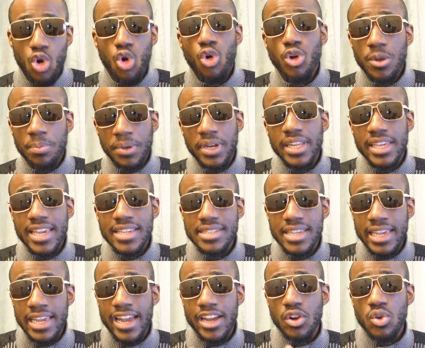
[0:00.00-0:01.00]
or you're playing against
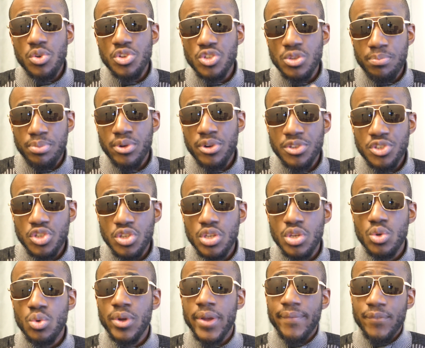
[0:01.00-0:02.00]
a guy who is superior to
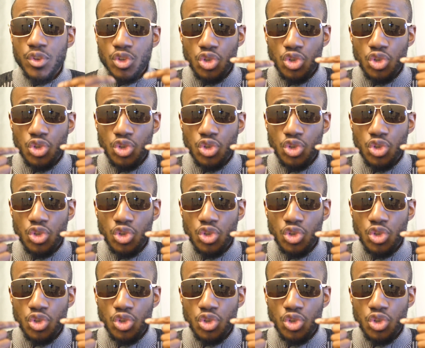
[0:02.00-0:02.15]
you,